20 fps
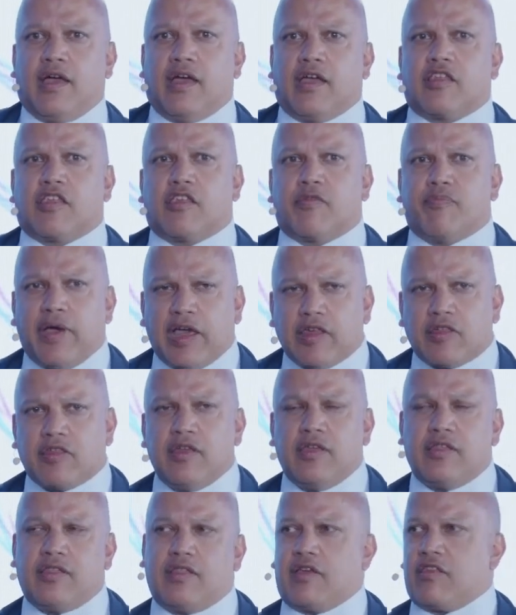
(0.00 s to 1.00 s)

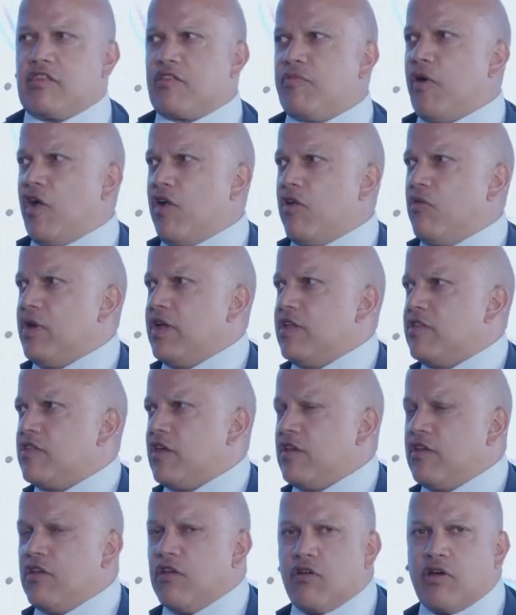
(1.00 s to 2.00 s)
especially the small ones
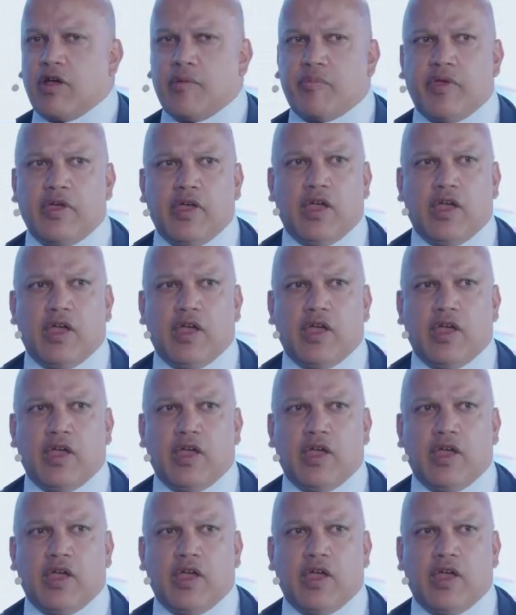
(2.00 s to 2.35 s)
in Europe,